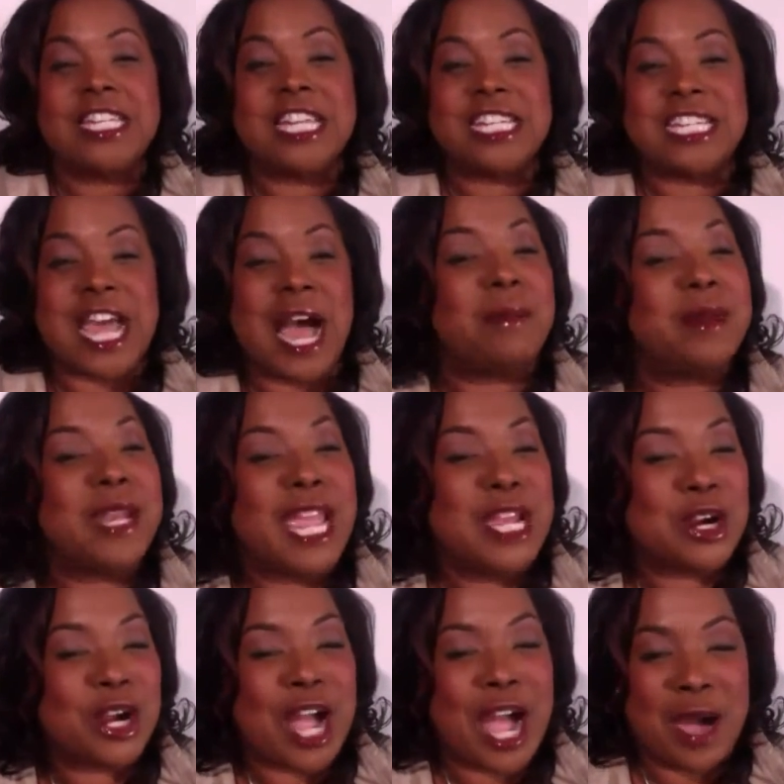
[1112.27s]
to dominate
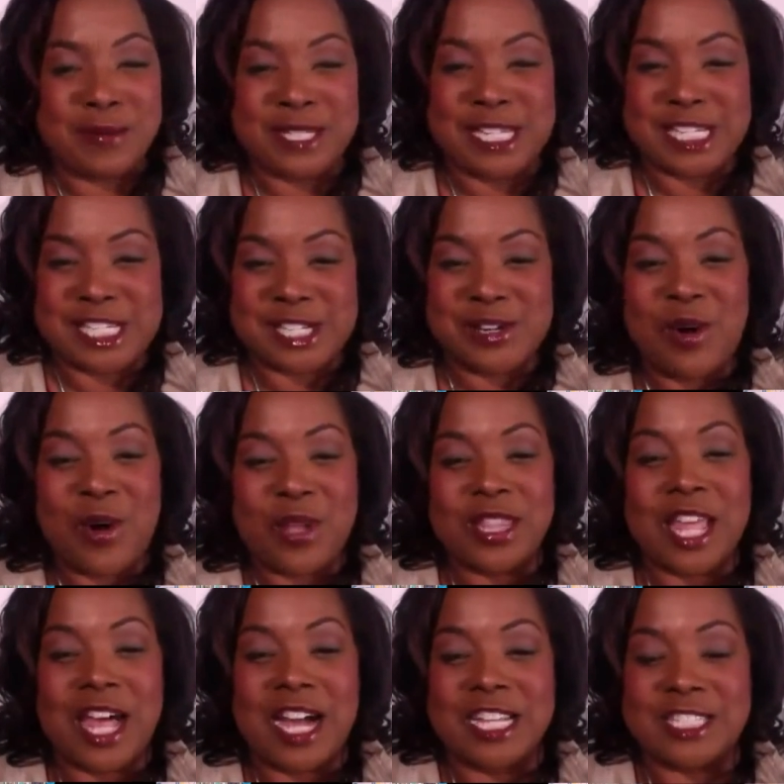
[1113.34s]
your competition
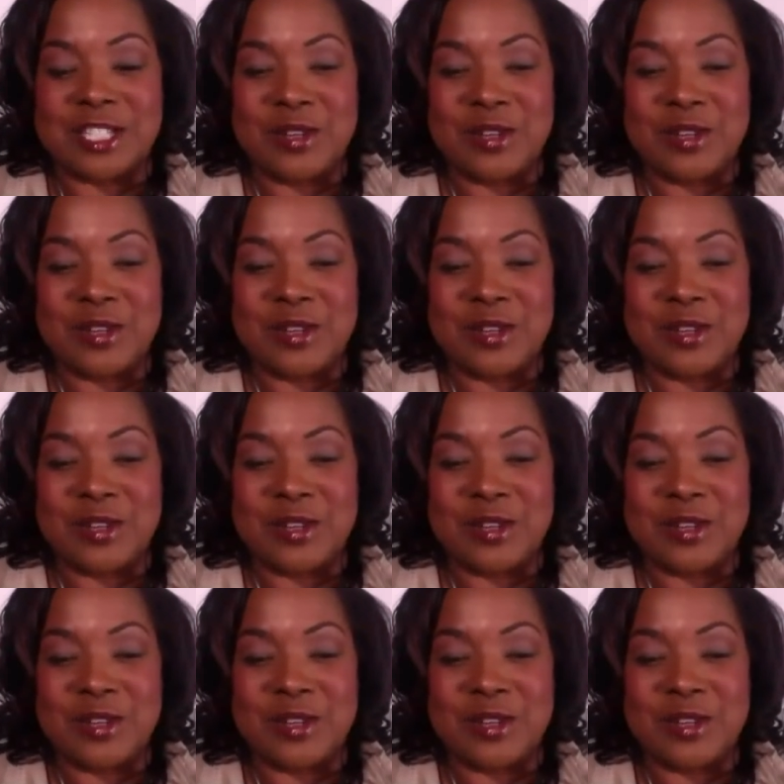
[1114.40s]
online.